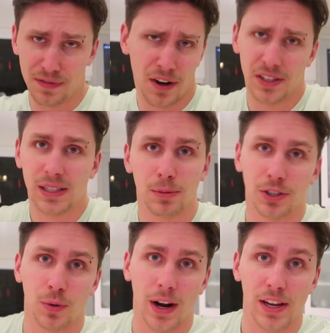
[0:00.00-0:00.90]
It's very similar
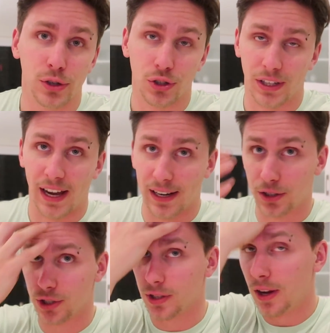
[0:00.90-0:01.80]
to what I usually get.
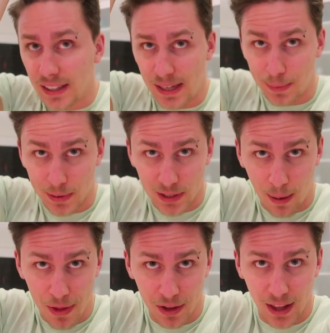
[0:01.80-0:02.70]
Just keeps
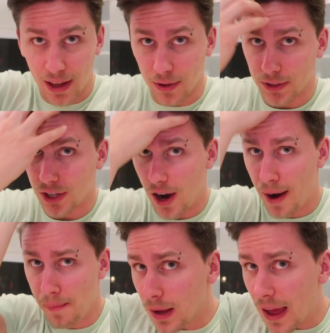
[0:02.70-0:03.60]
some of the length on top,